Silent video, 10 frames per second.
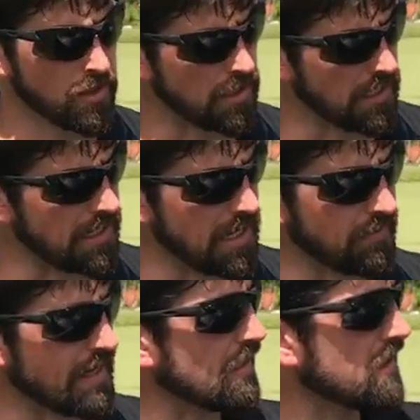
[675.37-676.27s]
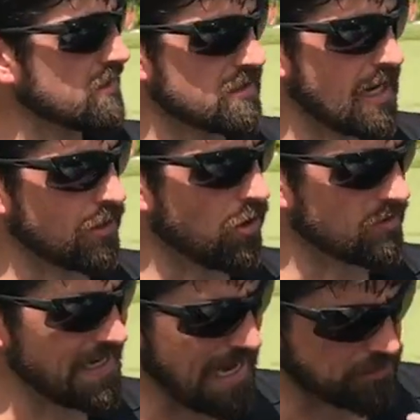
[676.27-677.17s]
Uh, I like it because it's not all
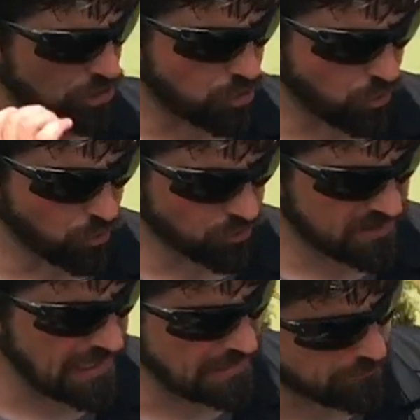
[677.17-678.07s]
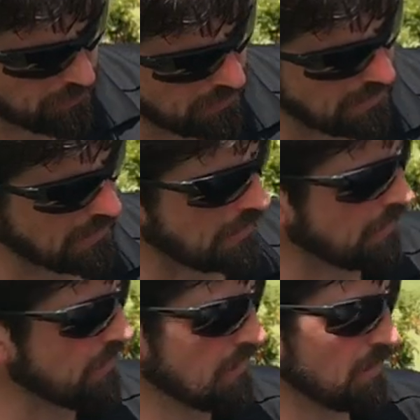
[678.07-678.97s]
tactical type uh,
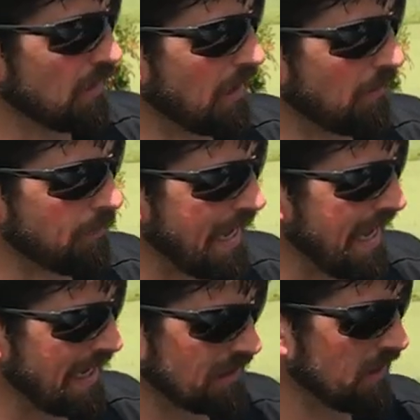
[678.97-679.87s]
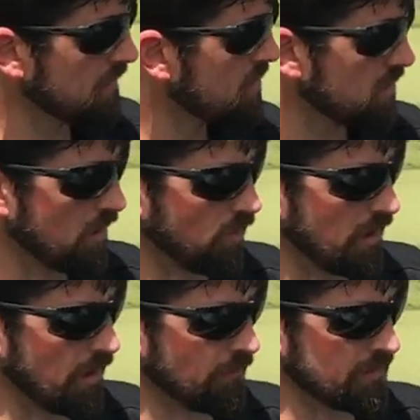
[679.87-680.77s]
uh bag, so
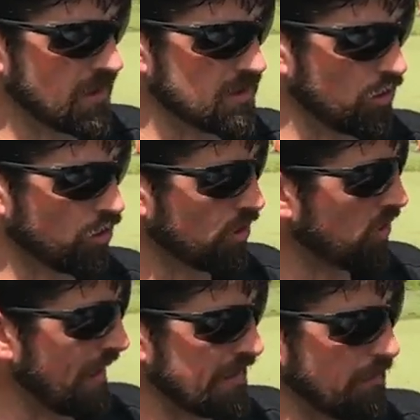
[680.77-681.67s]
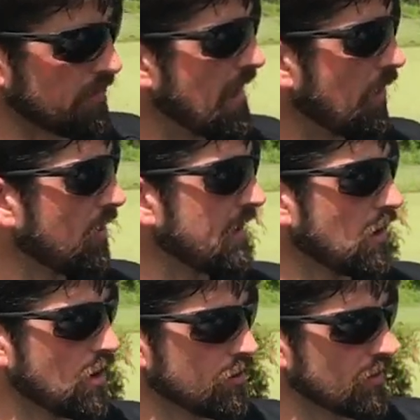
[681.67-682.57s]
um, doesn't look like I'm carrying
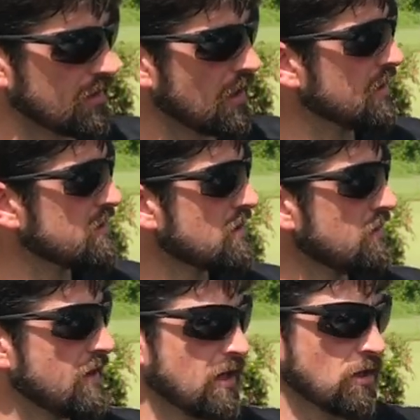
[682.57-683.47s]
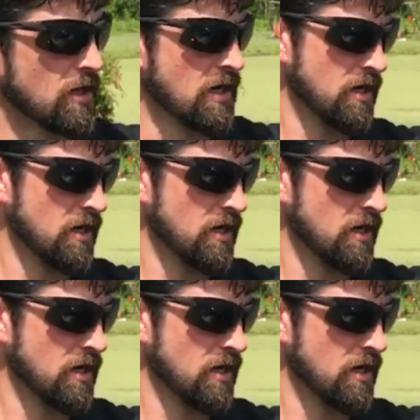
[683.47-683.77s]
100 guns in there.